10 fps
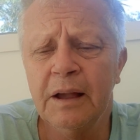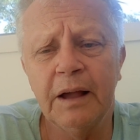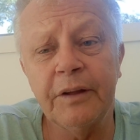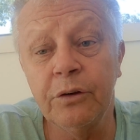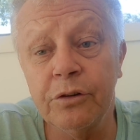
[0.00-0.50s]

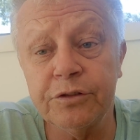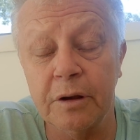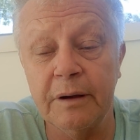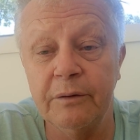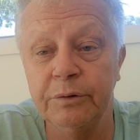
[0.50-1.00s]
And they
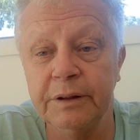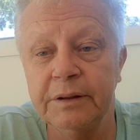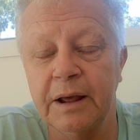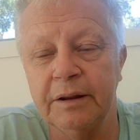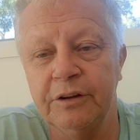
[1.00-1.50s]
also have
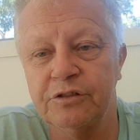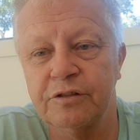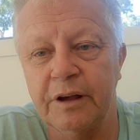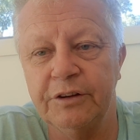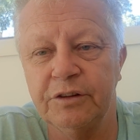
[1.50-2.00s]
within that
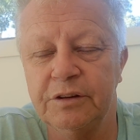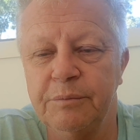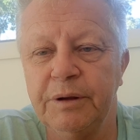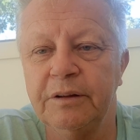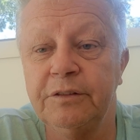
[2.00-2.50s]
legislation the
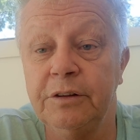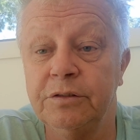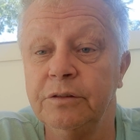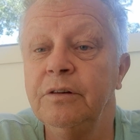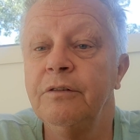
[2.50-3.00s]
ability
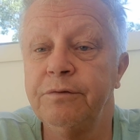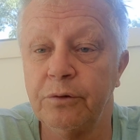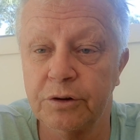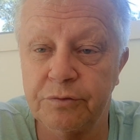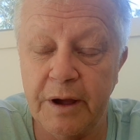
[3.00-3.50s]
to
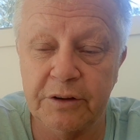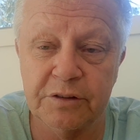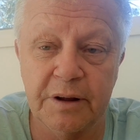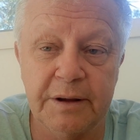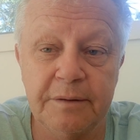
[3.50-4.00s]
force
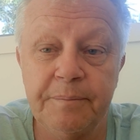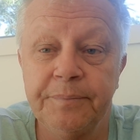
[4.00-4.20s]
vaccinate